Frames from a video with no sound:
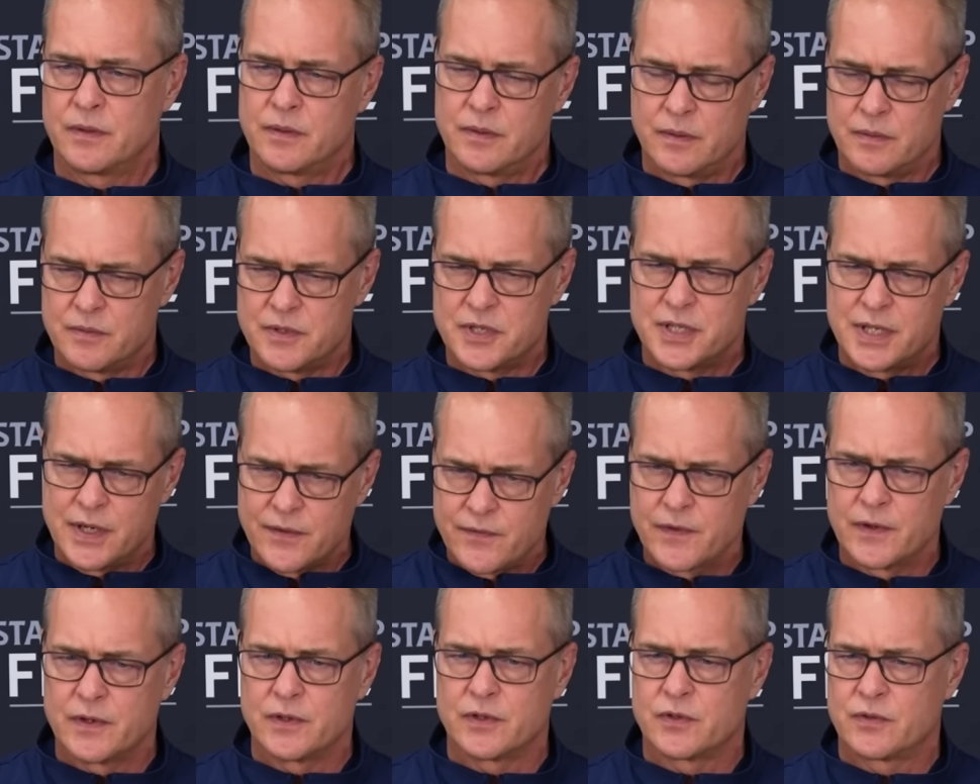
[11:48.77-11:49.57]
It was
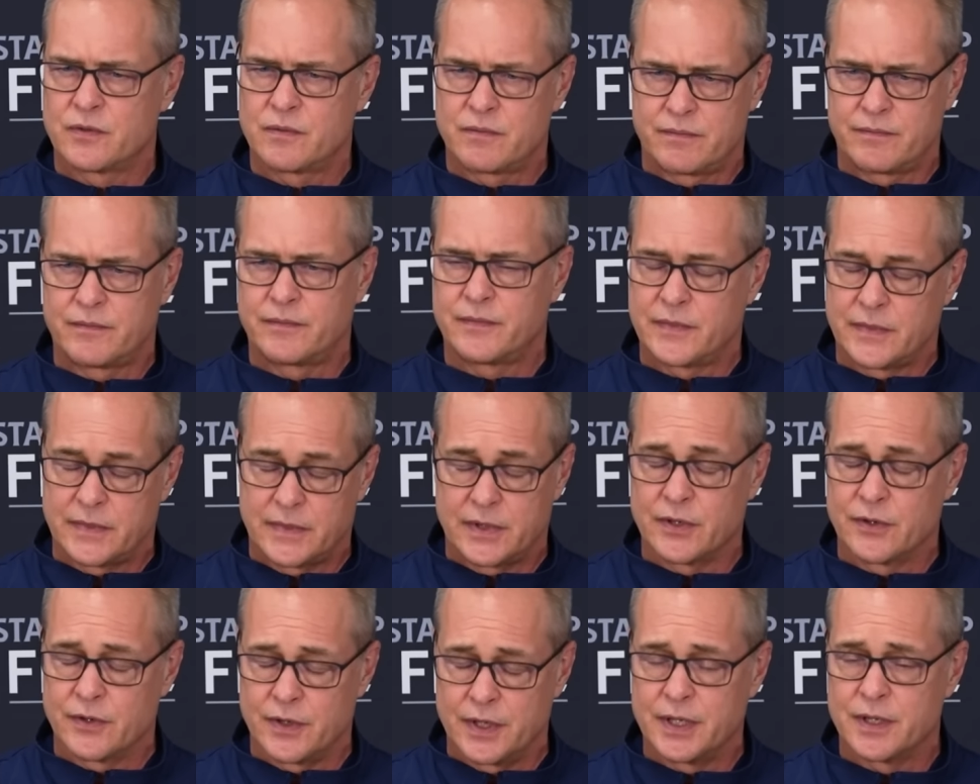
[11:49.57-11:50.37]
different
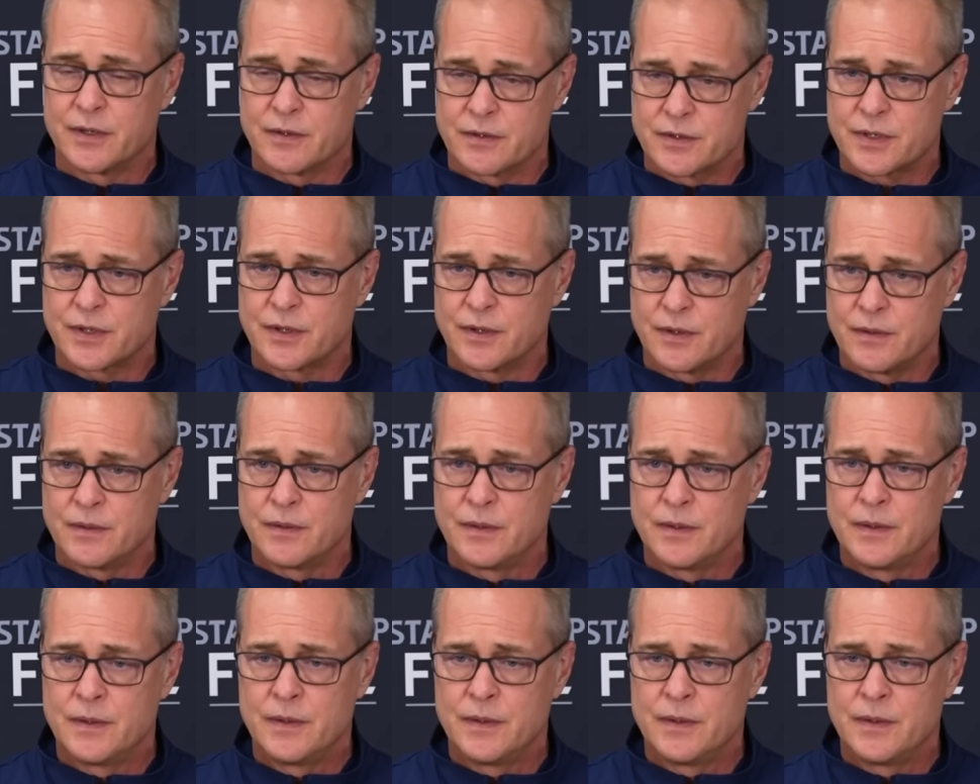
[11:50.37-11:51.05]
30 years ago.